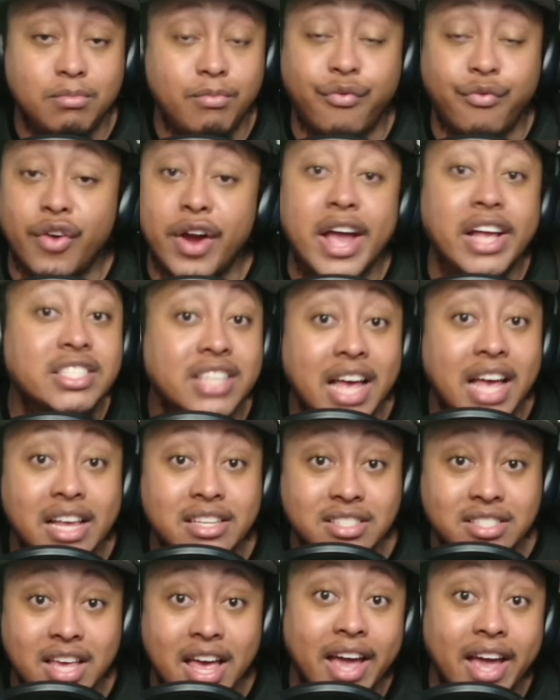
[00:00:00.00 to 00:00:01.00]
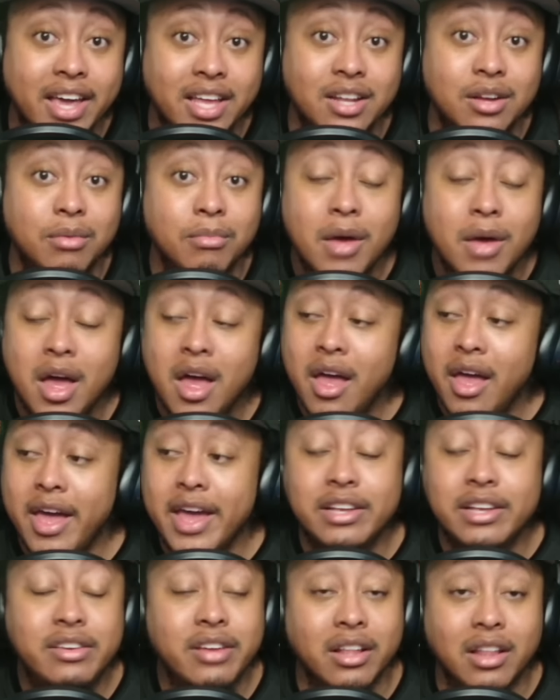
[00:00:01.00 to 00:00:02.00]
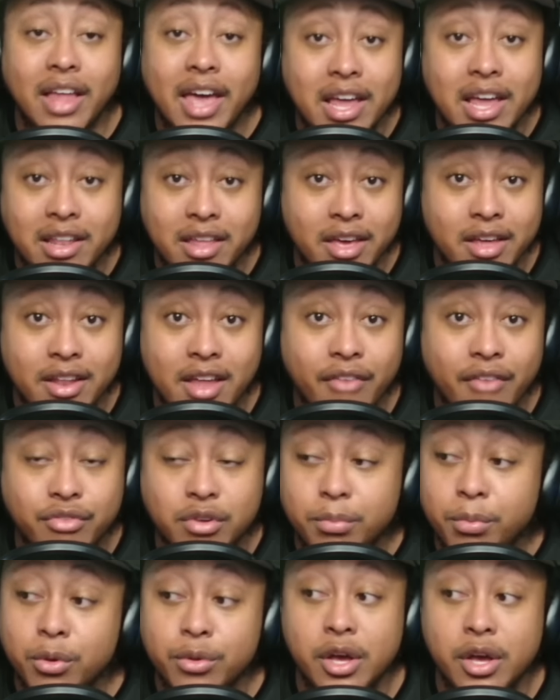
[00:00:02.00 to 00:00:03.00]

franchise tagging him and delaying the inevitable,